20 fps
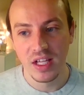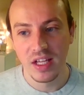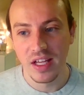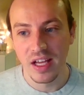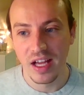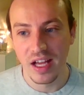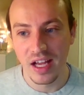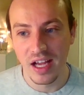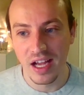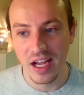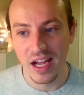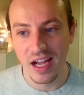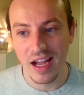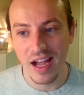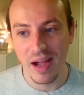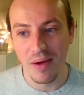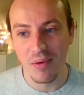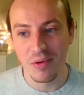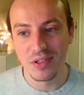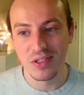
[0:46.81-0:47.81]

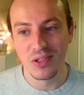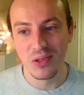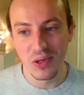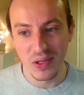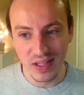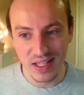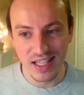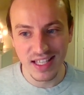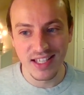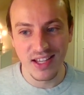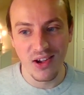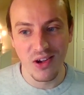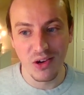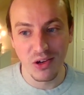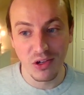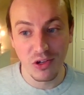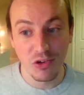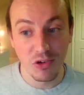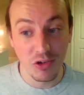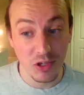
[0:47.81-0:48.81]
I was doing this on
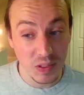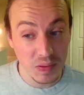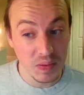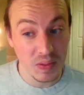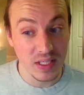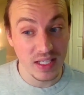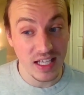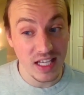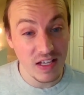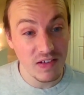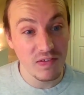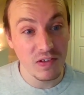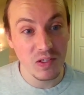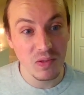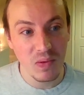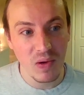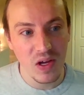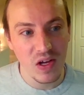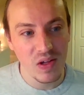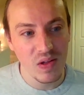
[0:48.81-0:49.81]
Christmas Eve as
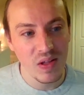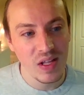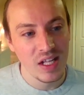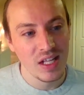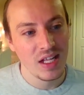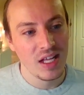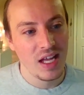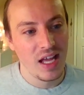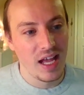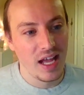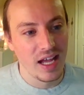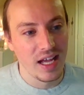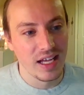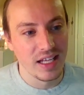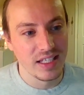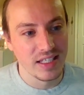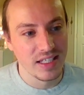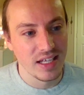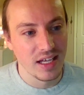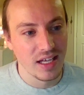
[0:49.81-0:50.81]
well,
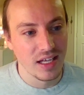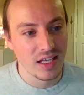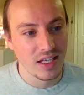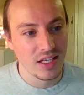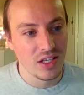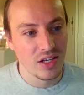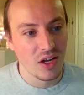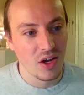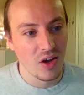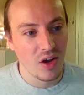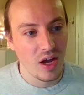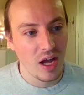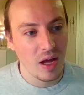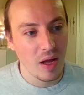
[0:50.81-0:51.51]
and you know,